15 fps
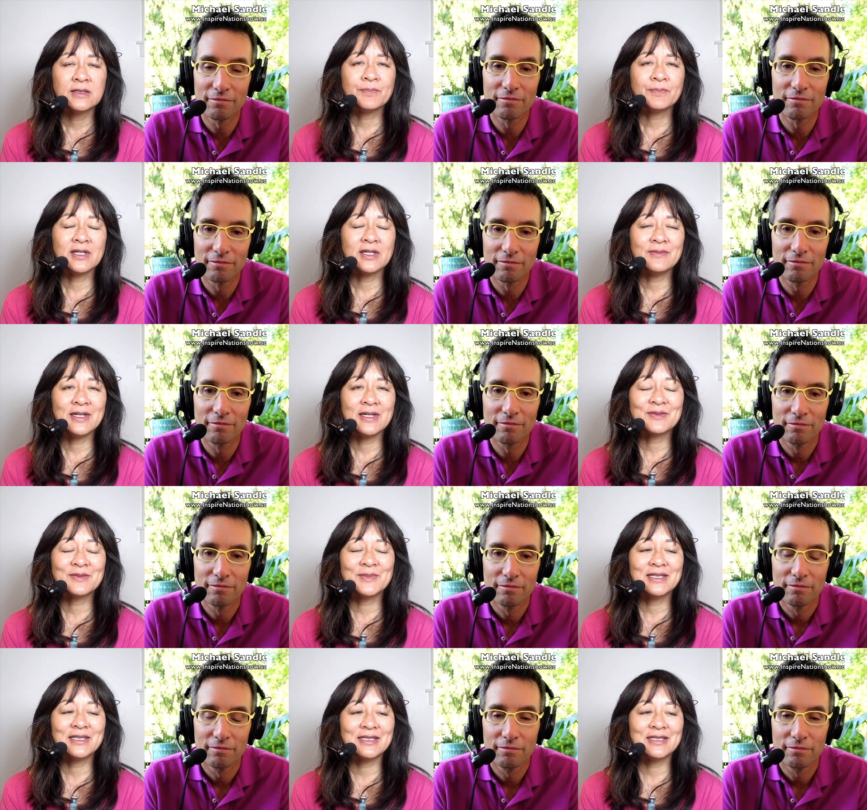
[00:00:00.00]
Speaker 1: um, as my
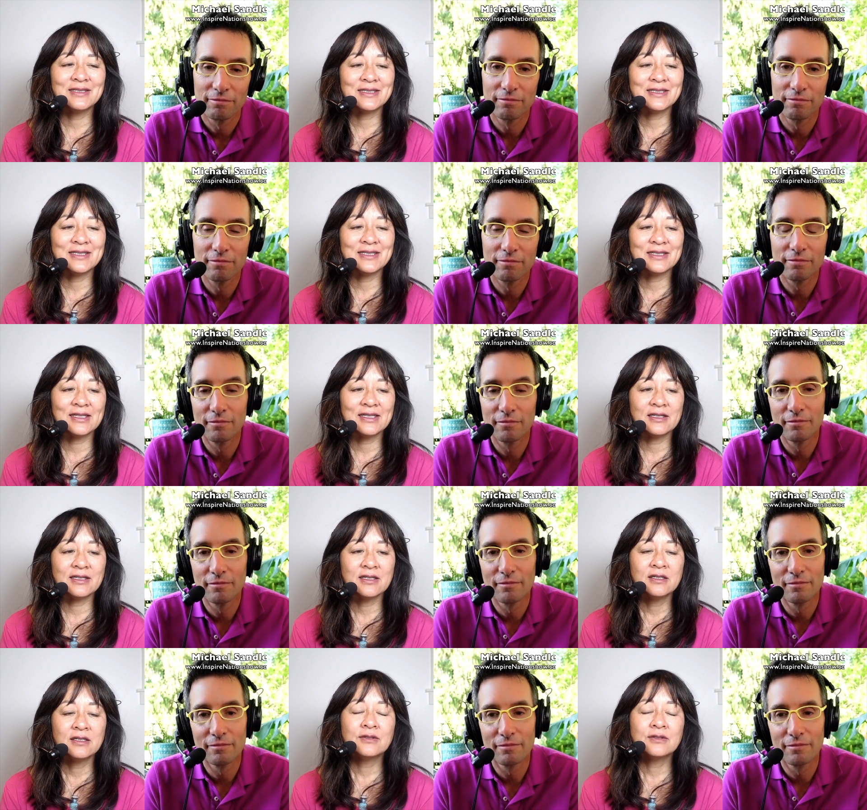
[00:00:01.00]
kid said, like
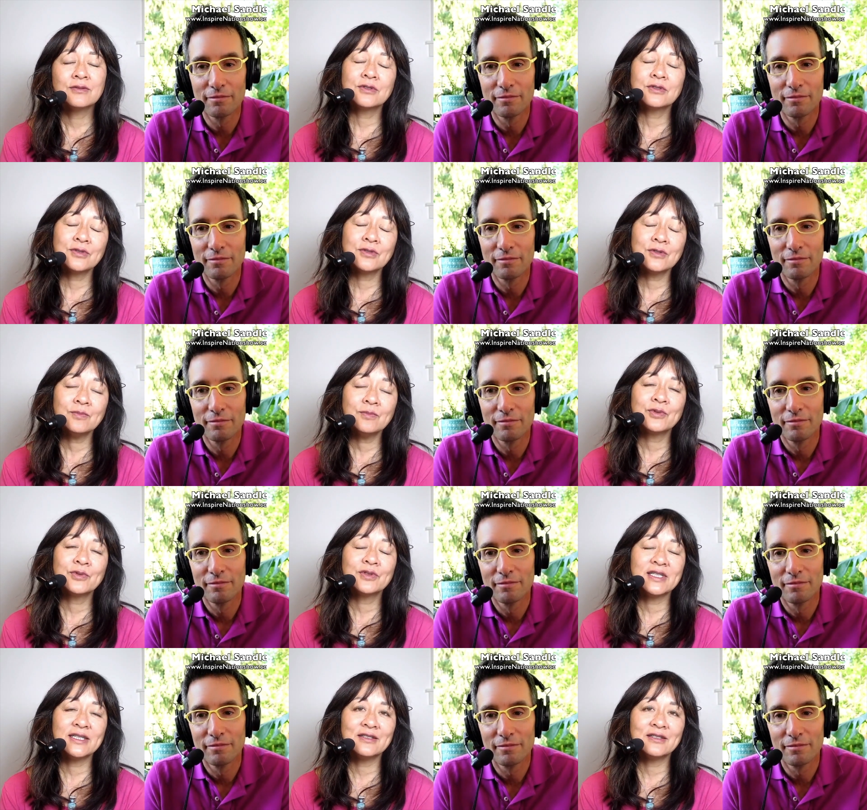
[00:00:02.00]
there's a certain
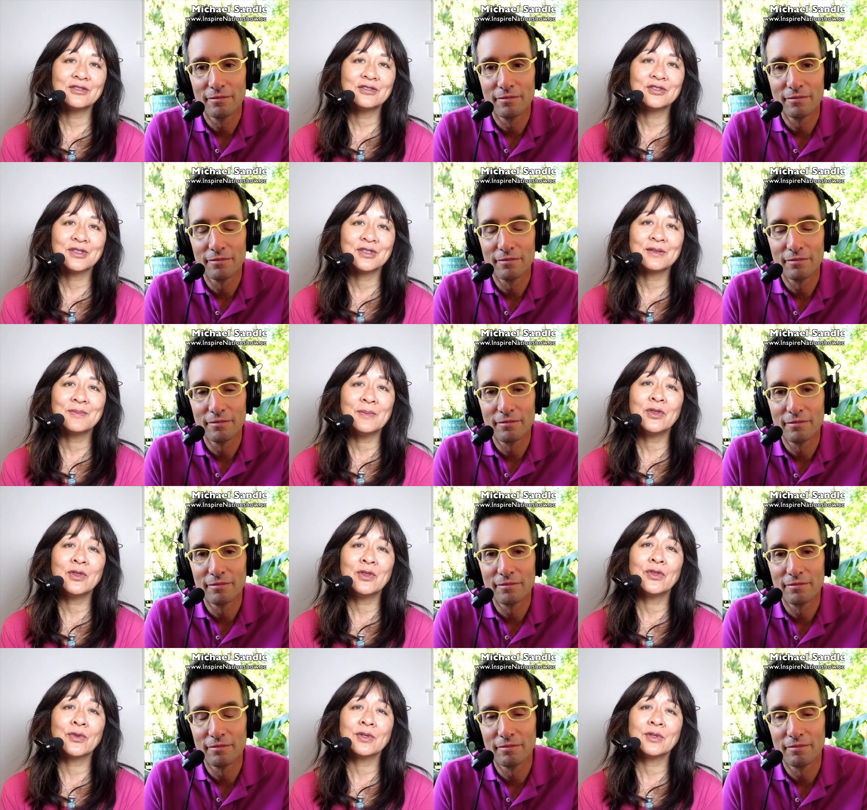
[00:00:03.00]
percentage, like maybe
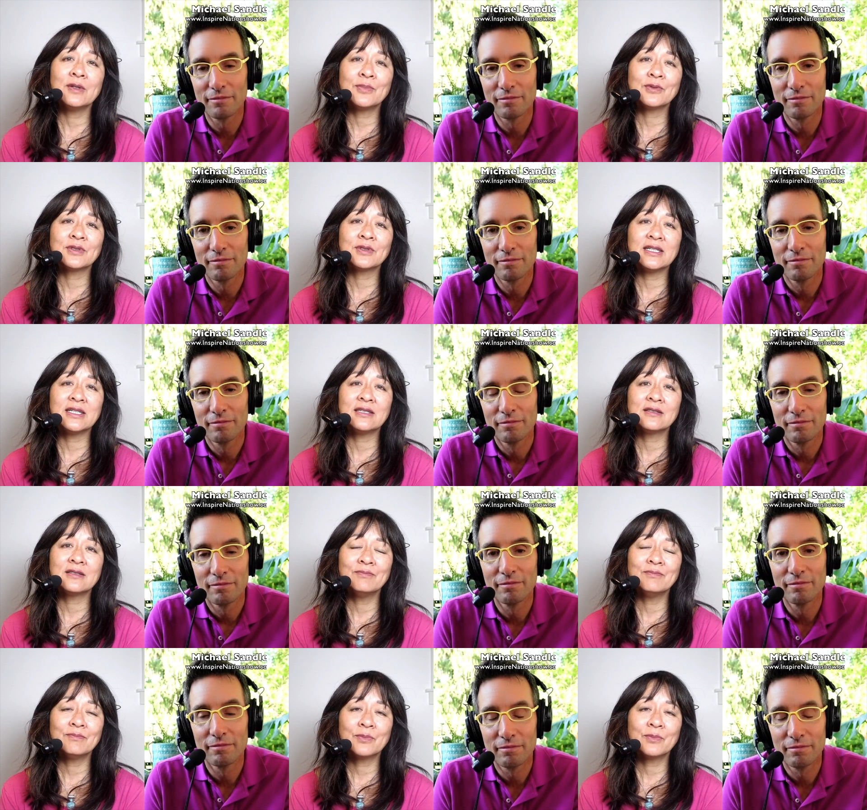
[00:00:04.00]
30%,
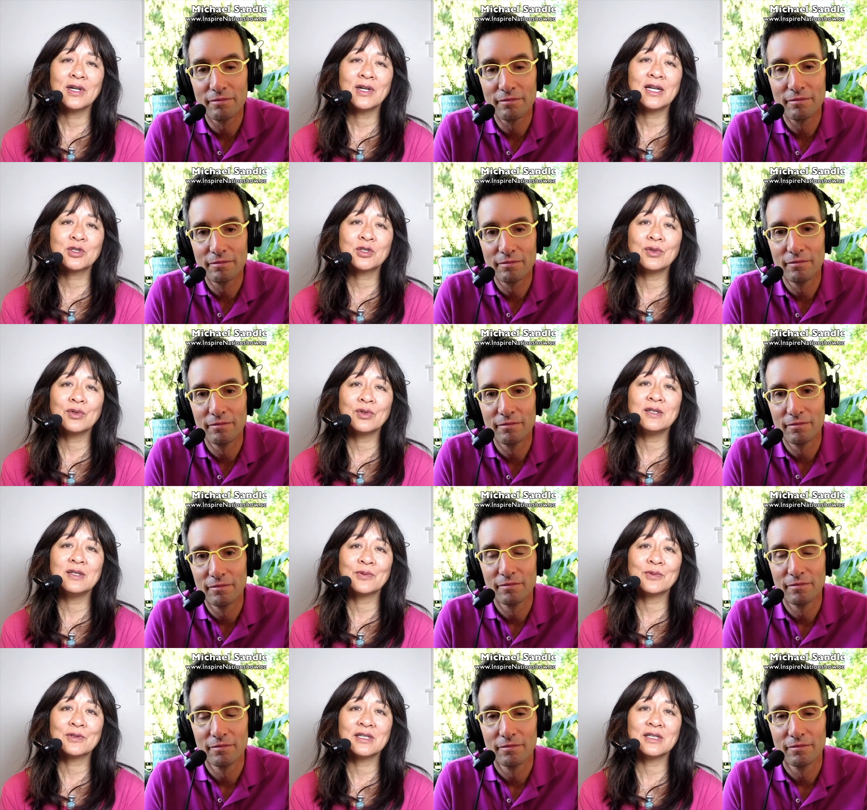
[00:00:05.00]
perhaps
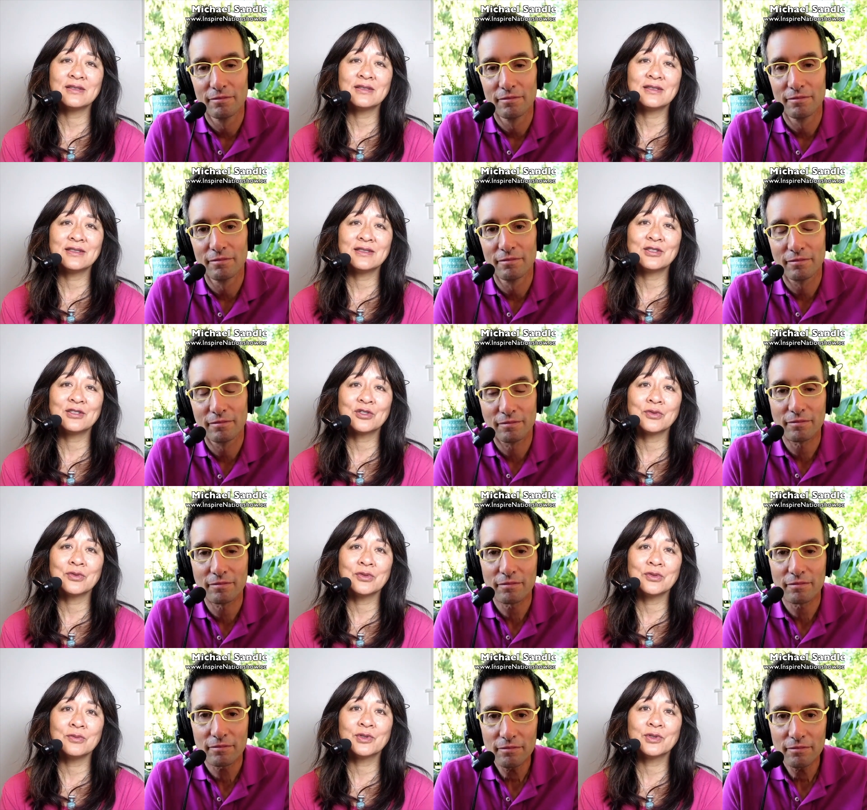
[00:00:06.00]
20% that that's
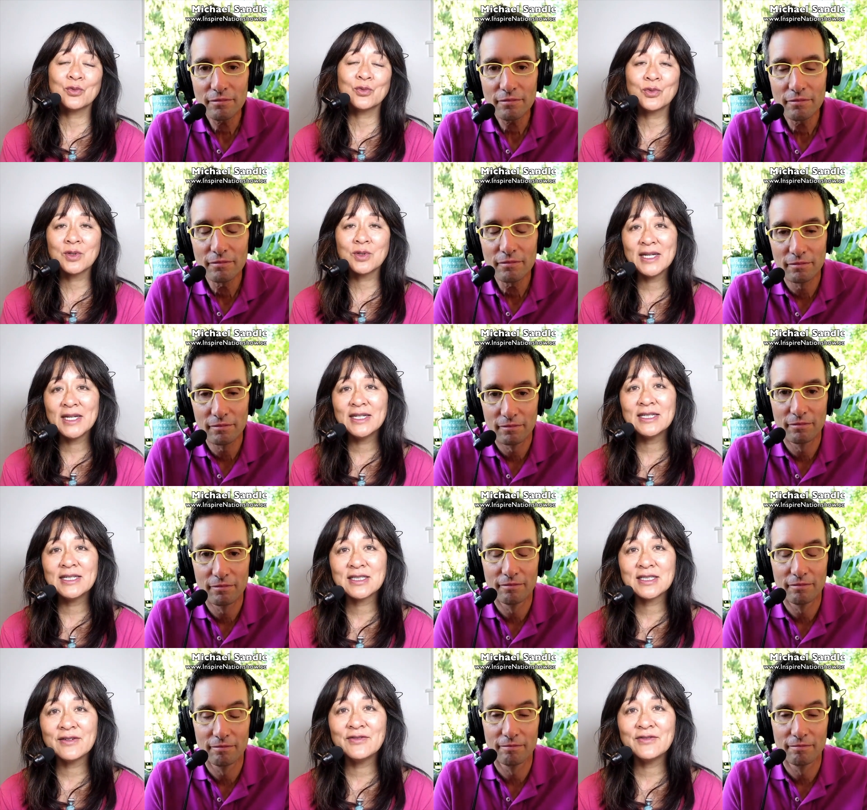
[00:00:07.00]
true, but the remaining
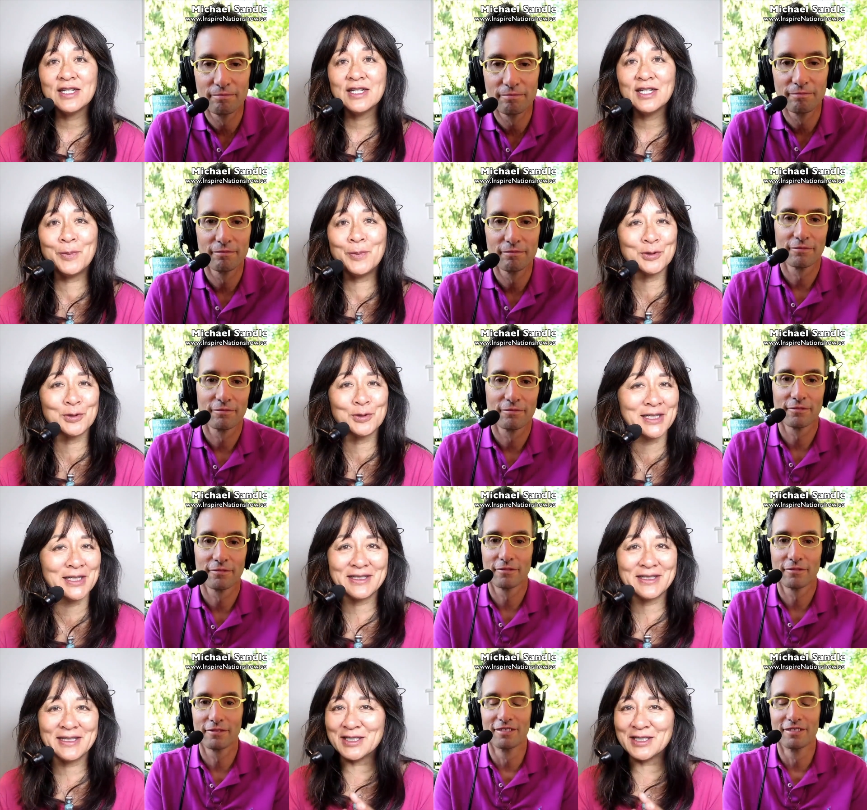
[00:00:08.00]
70, 80%
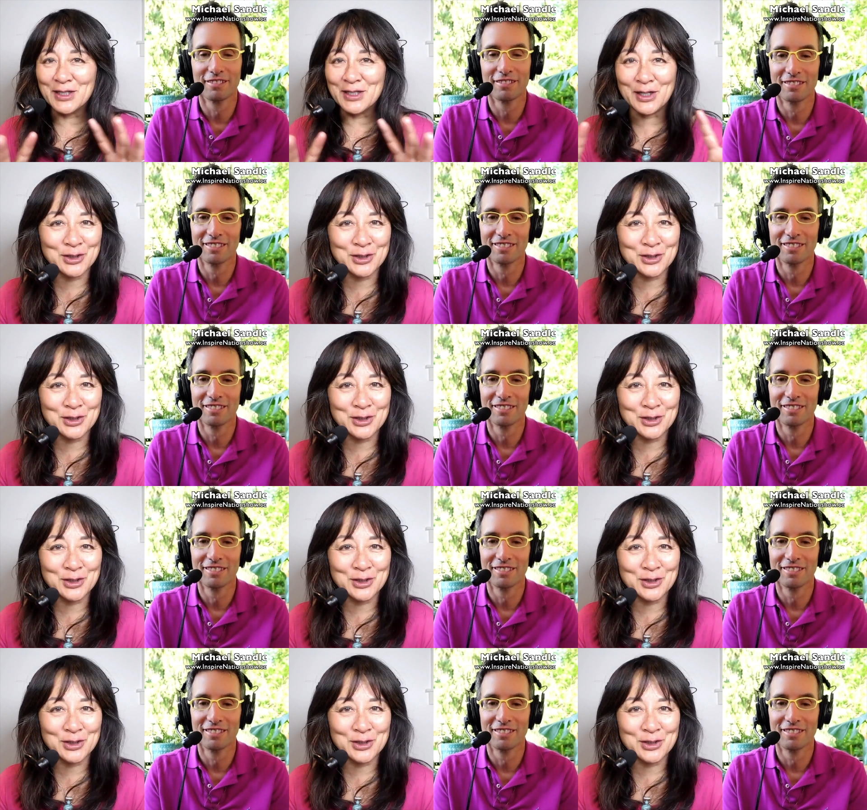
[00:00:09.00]
that's not